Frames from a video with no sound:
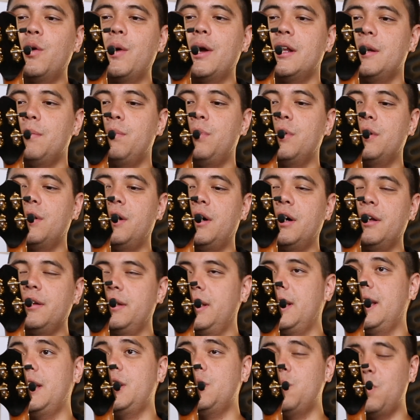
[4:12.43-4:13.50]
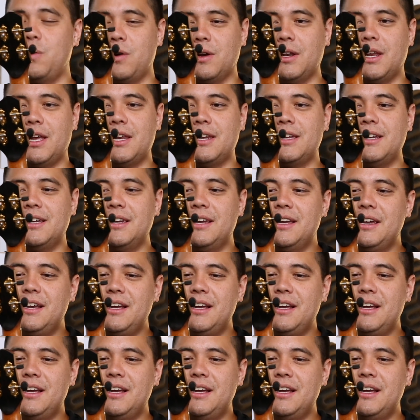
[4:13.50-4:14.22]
ahead and put on a ukulele.